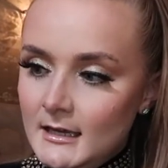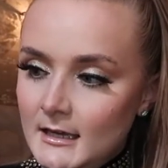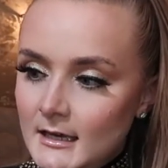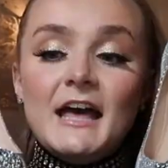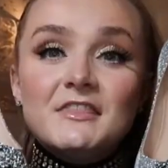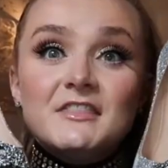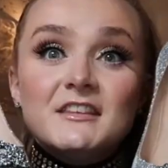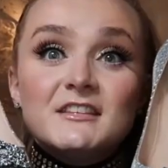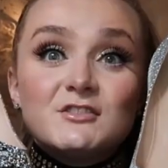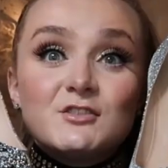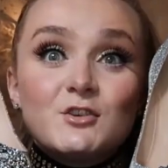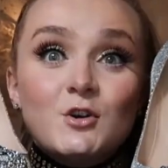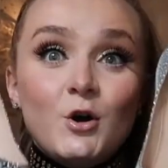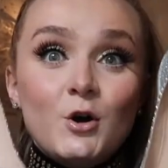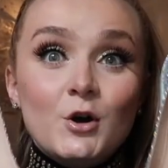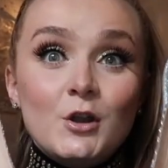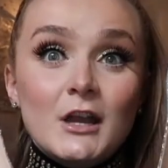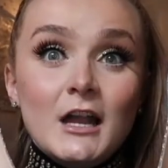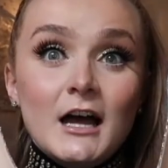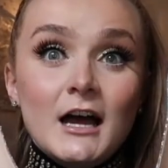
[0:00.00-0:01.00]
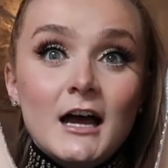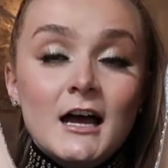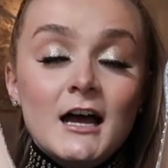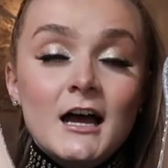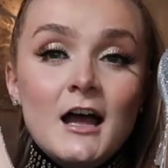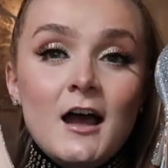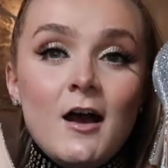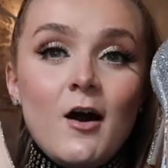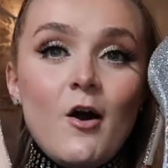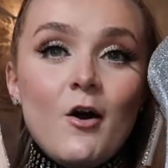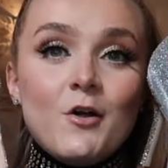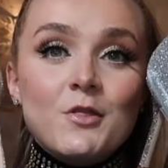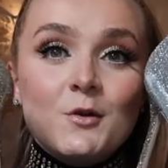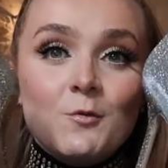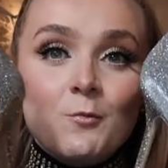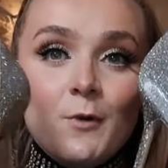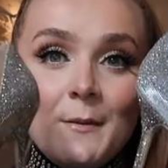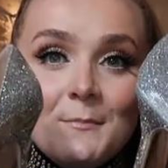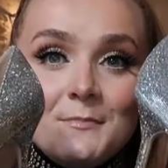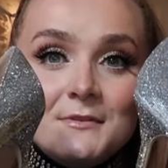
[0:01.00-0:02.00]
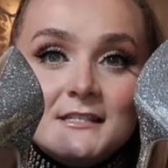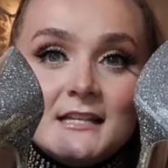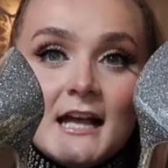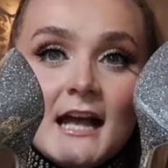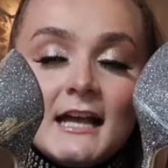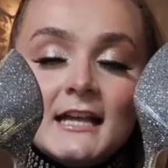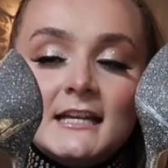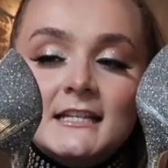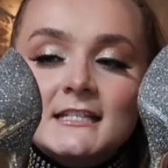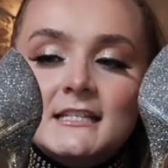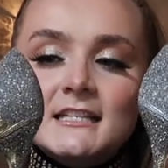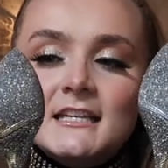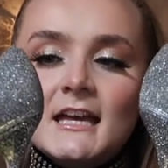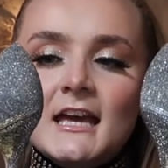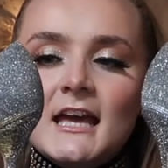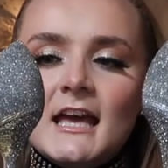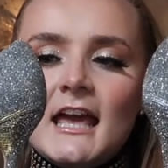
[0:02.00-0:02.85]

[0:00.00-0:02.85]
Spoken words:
And this colour, on the website,